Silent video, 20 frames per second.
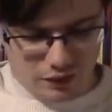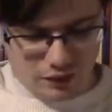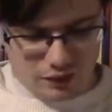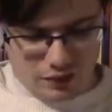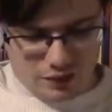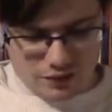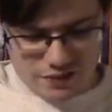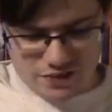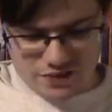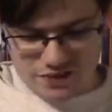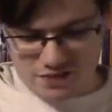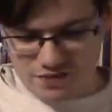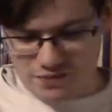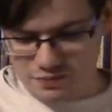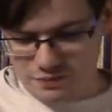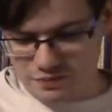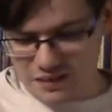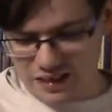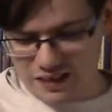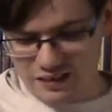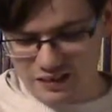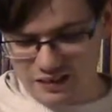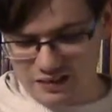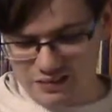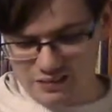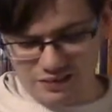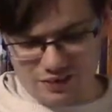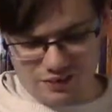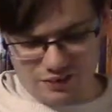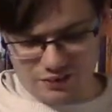So Mickey
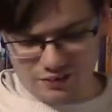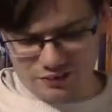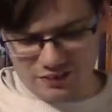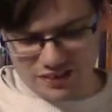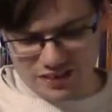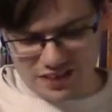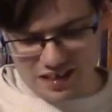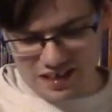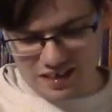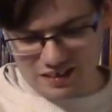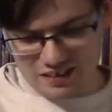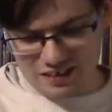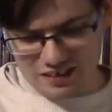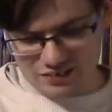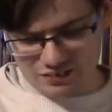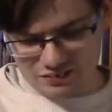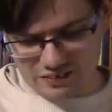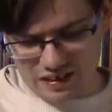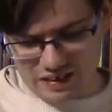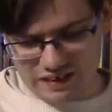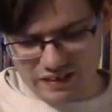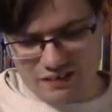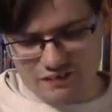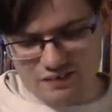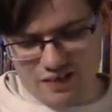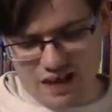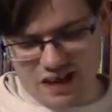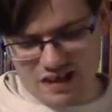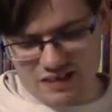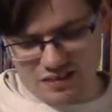and Daryl and Sandy arrive
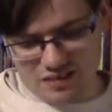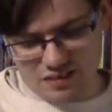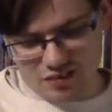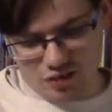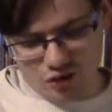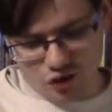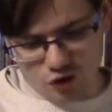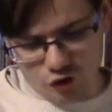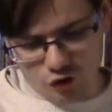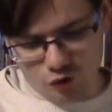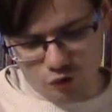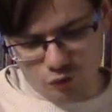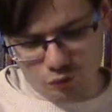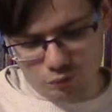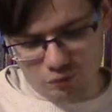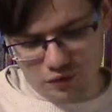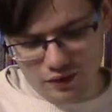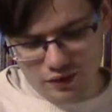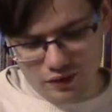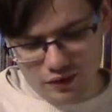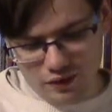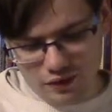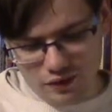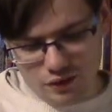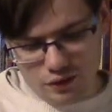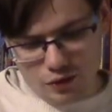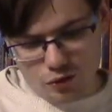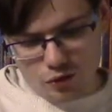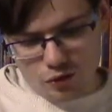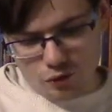at the home
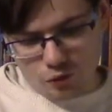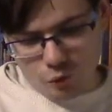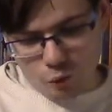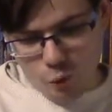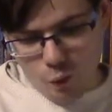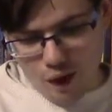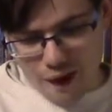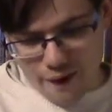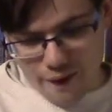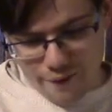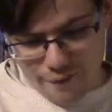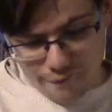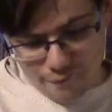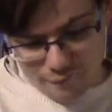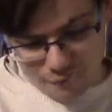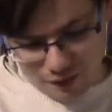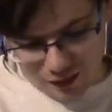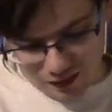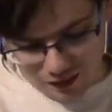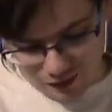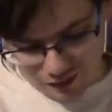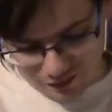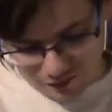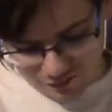where our